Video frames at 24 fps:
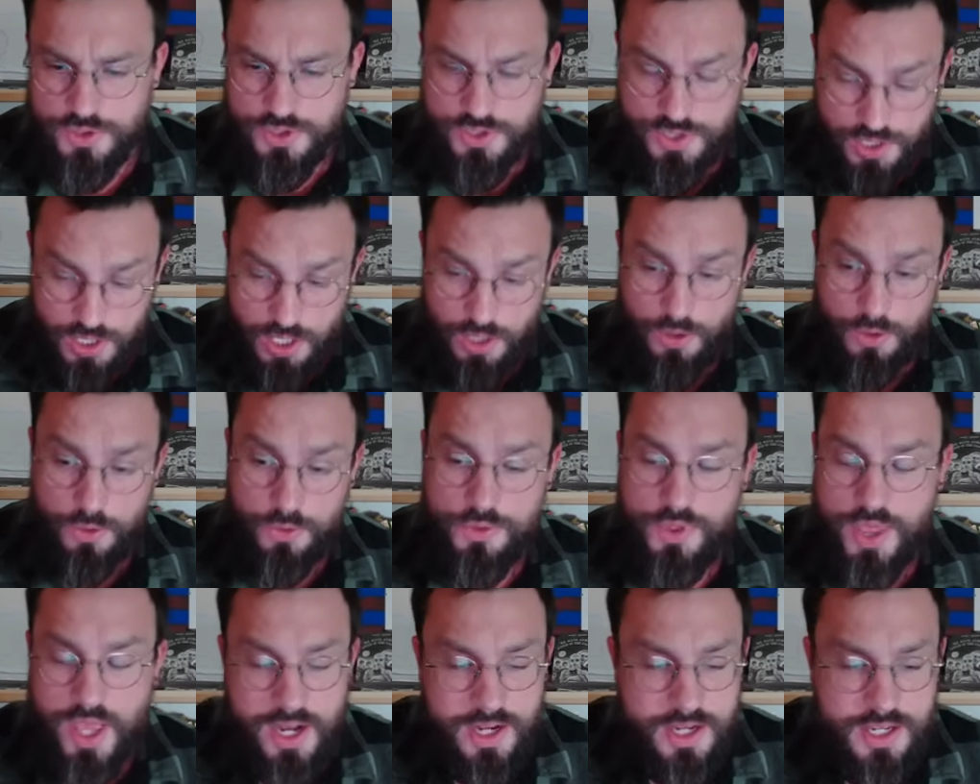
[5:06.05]

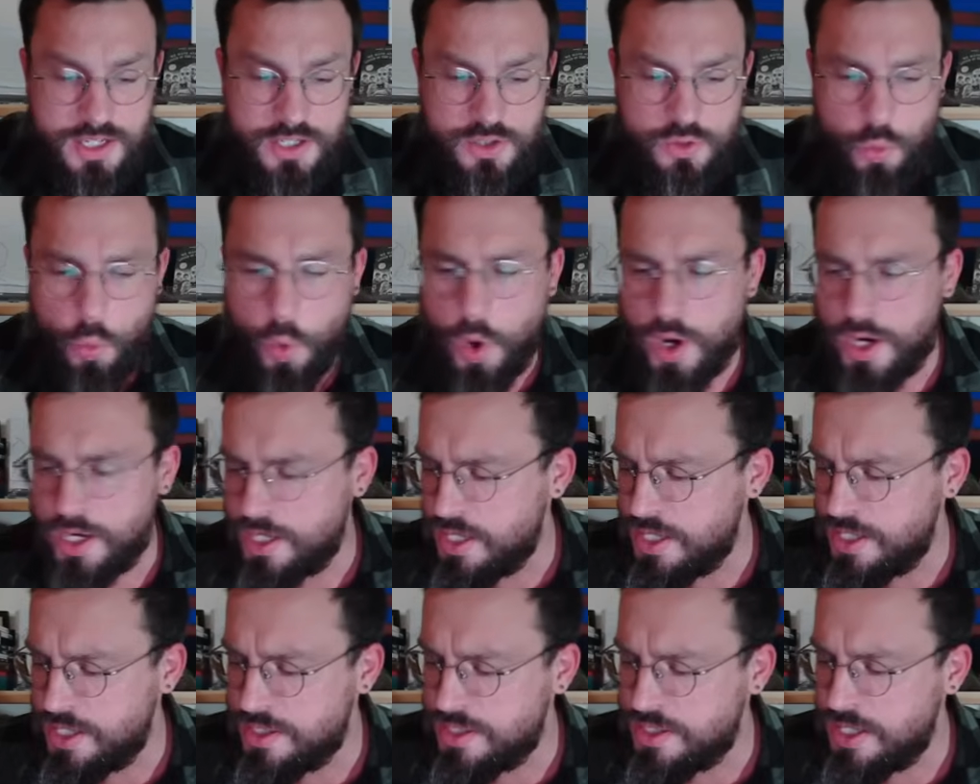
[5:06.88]
So that is what it
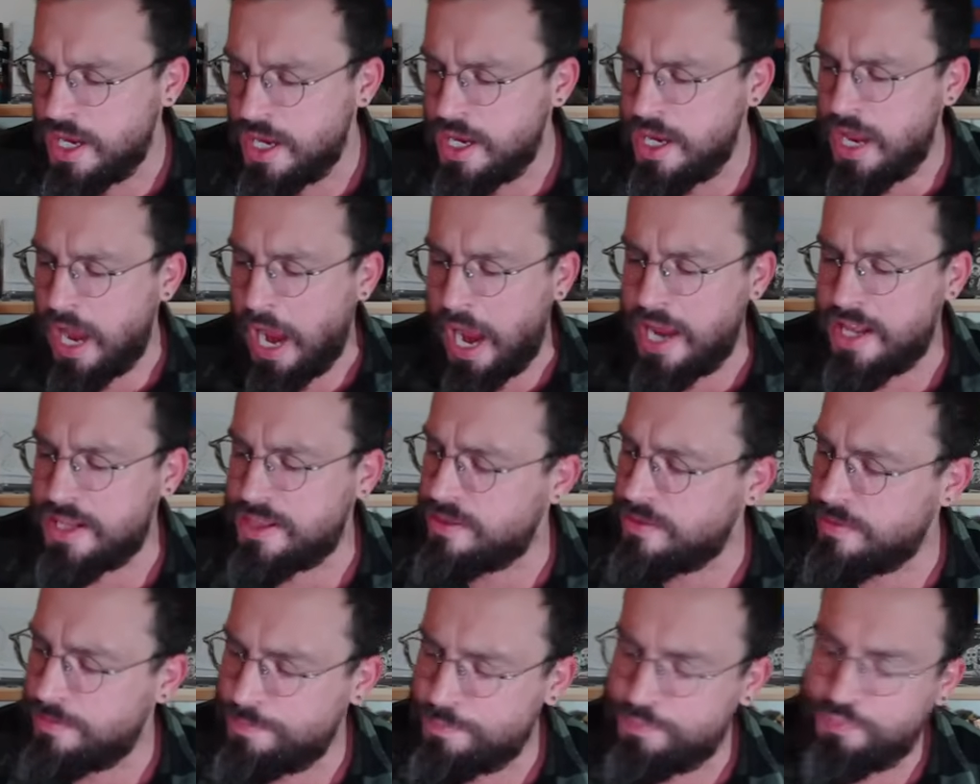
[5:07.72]
is.
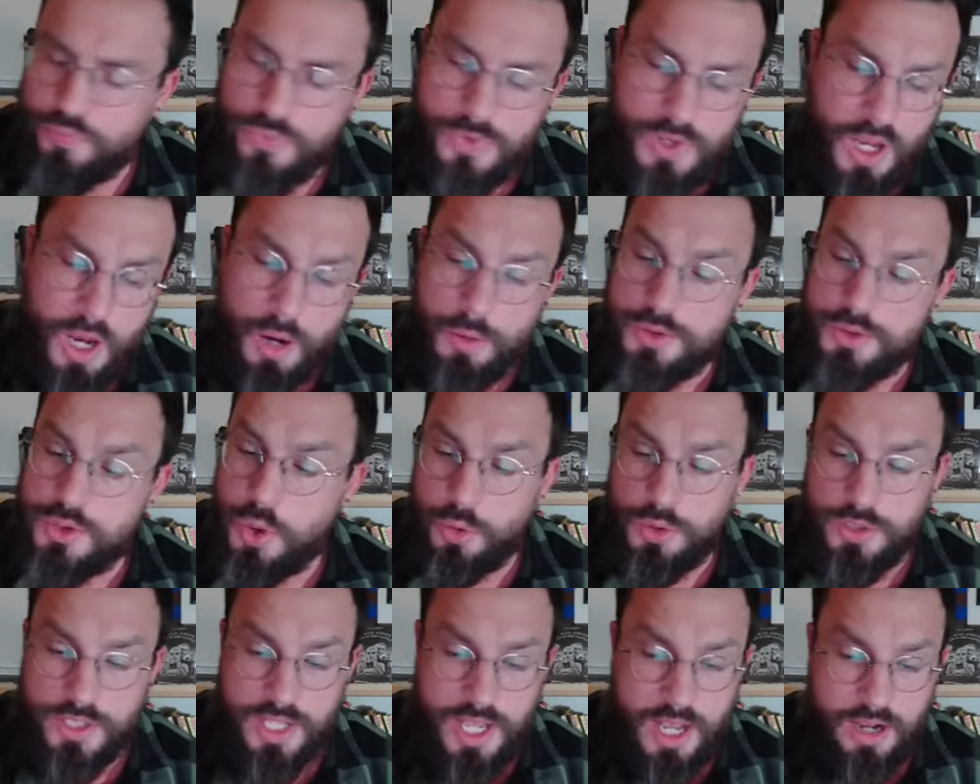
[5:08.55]
I was
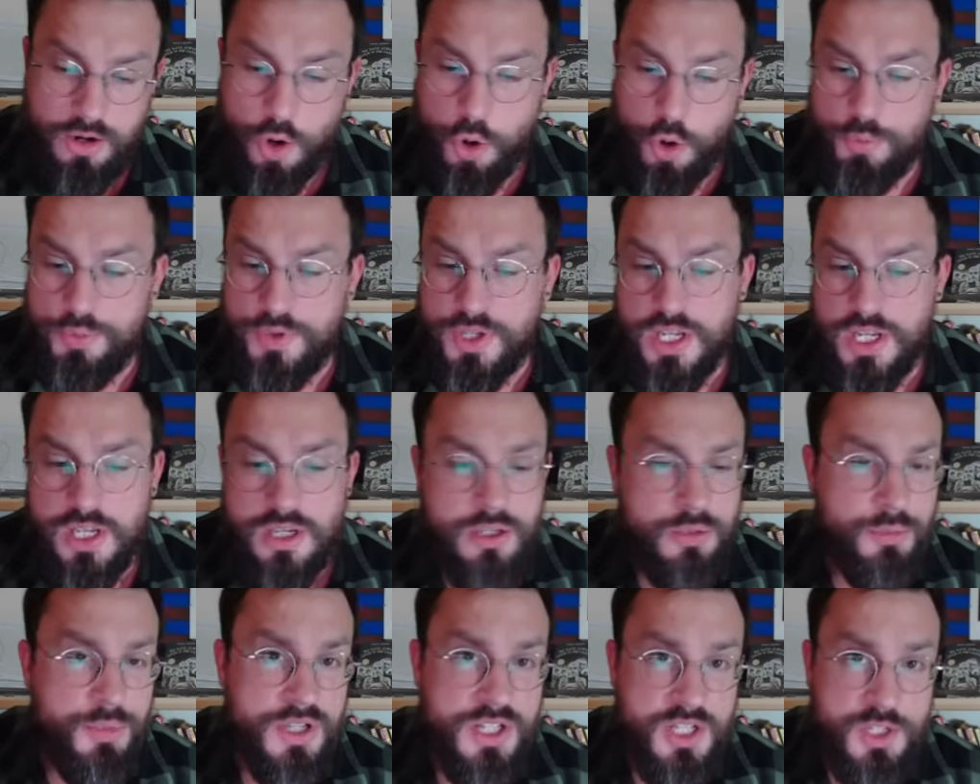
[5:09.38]
holding out hope that he
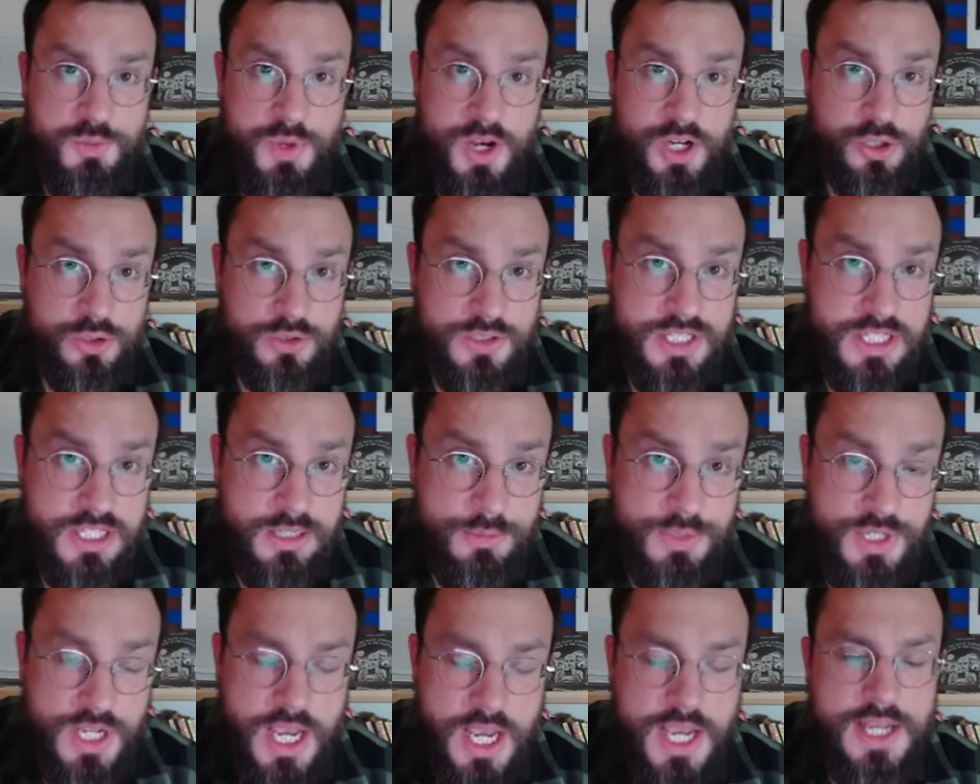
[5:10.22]
could be a special
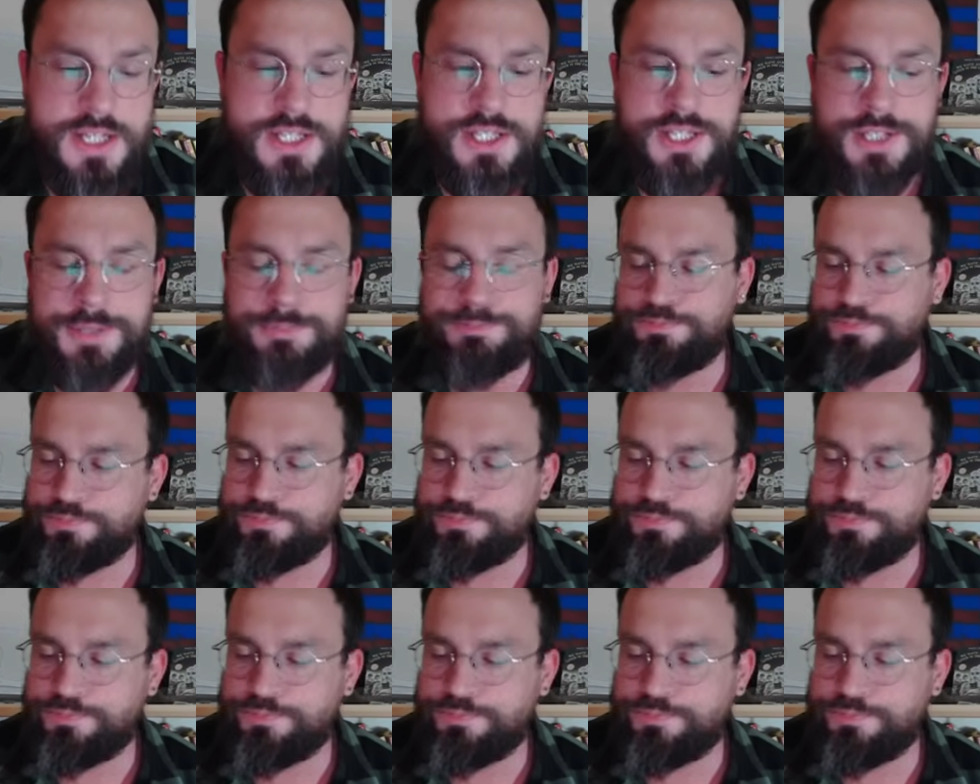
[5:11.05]
teams ace.